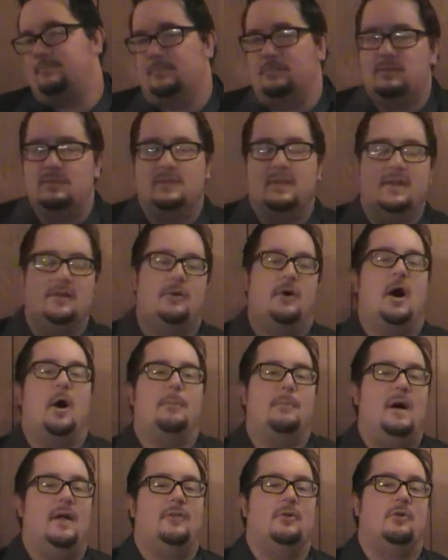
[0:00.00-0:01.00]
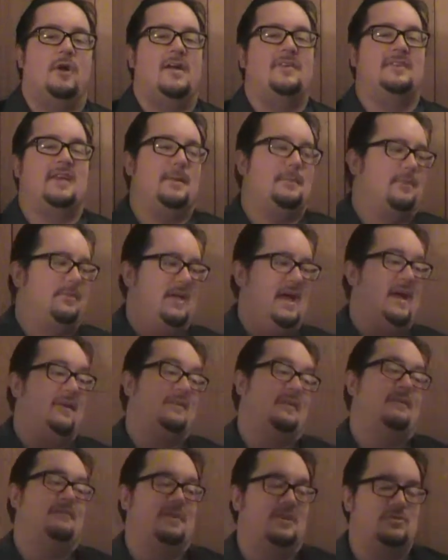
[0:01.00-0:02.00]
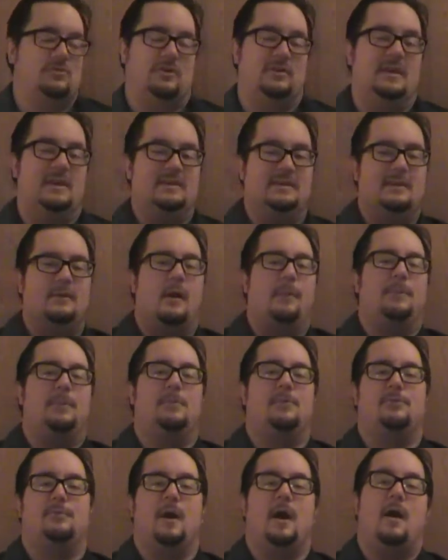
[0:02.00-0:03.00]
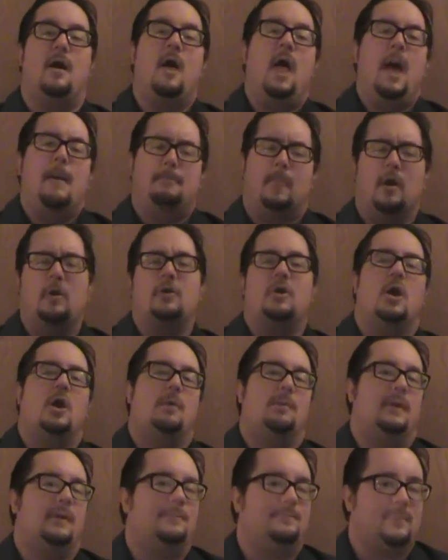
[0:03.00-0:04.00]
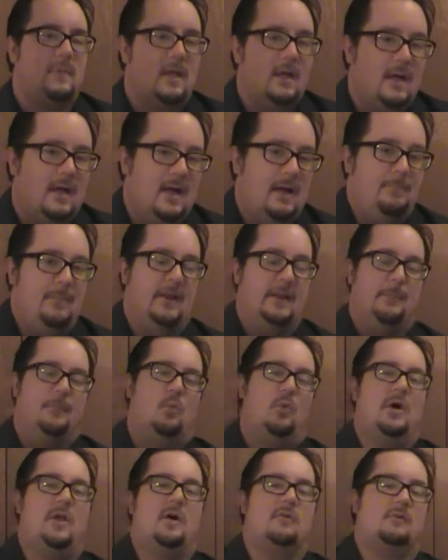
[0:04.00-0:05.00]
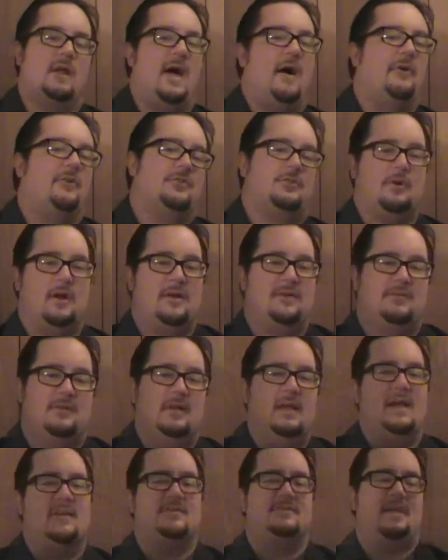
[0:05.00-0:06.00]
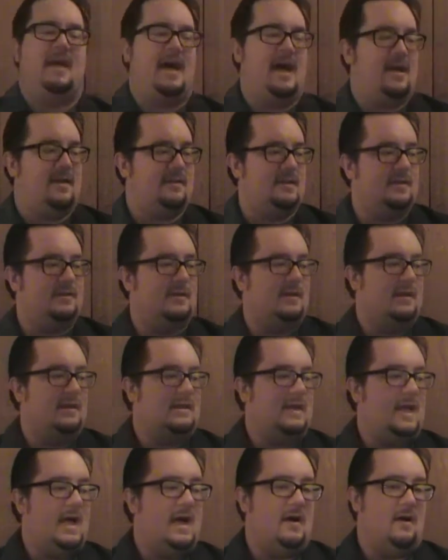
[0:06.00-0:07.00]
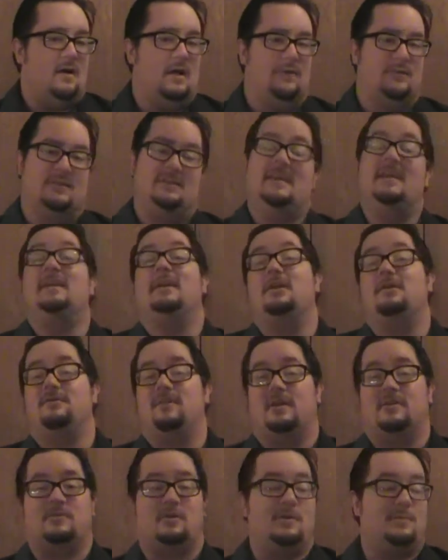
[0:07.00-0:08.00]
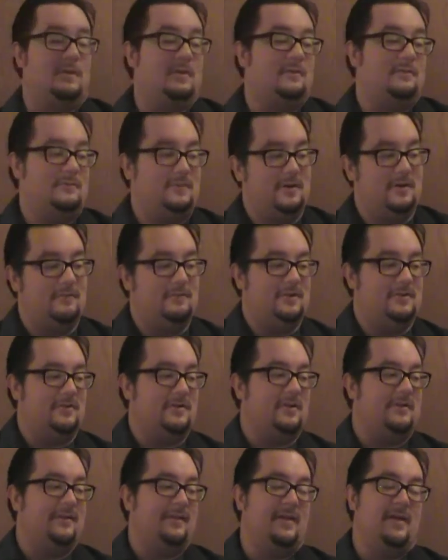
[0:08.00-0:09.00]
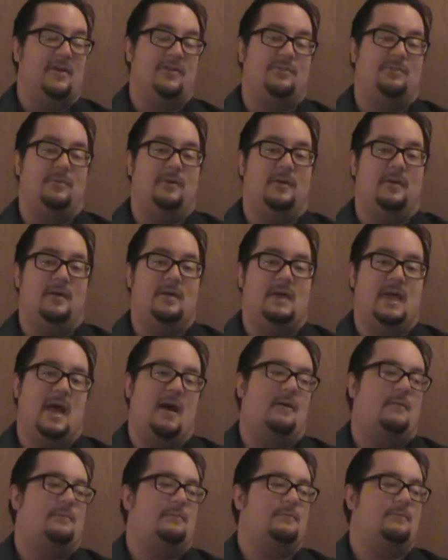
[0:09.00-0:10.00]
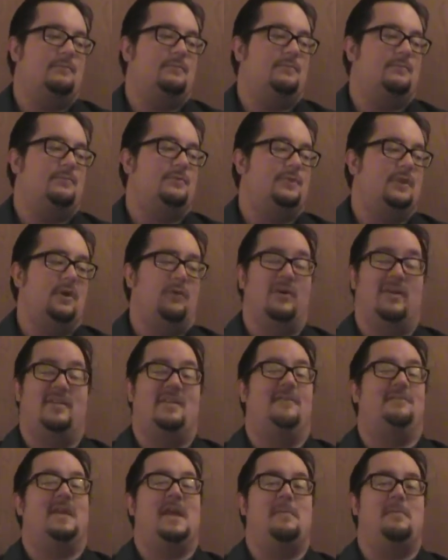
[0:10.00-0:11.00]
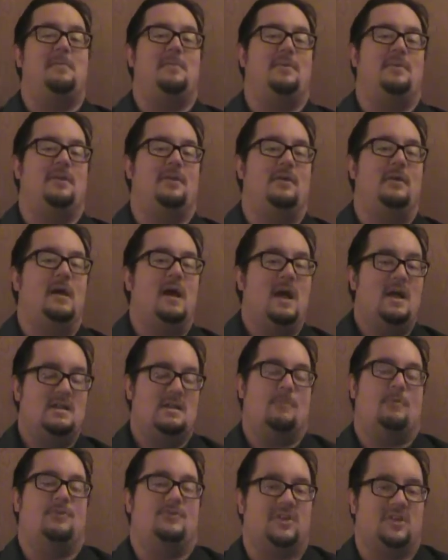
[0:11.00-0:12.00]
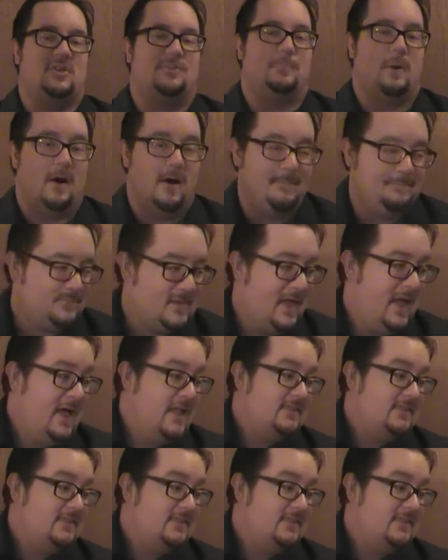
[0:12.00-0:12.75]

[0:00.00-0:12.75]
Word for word: Didn't help him out in the grand scheme of things, and eventually dropped him a spot. Martin Kirby picked up a win over Alex Gracie at Stacked, and uh, yeah, it was a DQ victory, but you know, victory nonetheless. But uh, yeah, still wasn't enough to keep him in the number six spot.